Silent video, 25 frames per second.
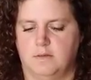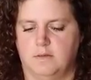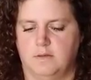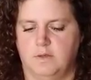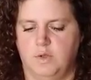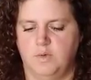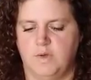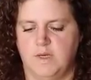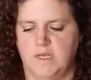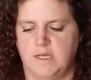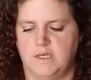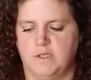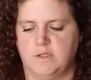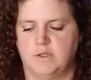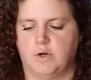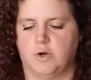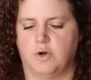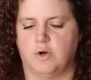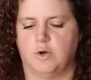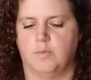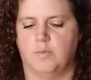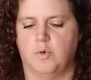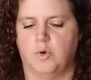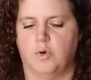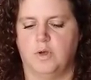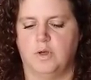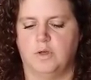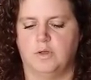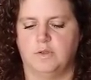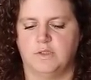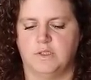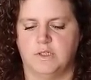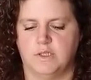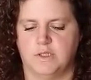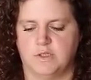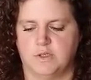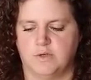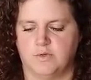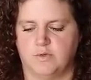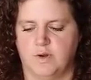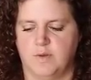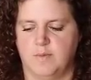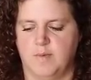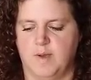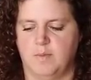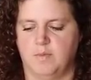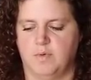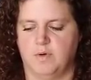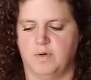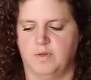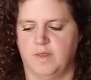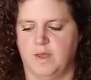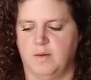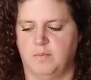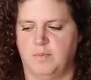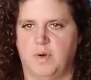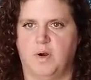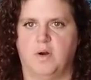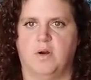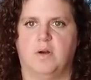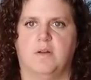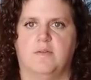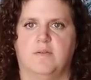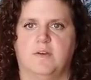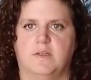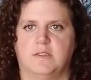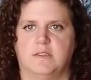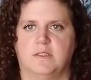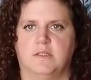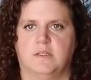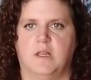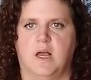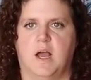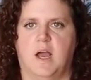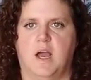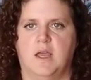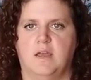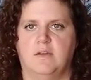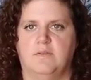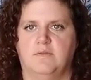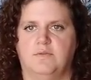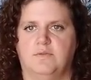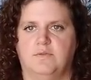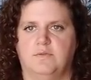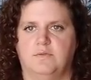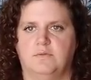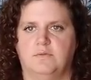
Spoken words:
you need turmoil just to remember that part of it's alive.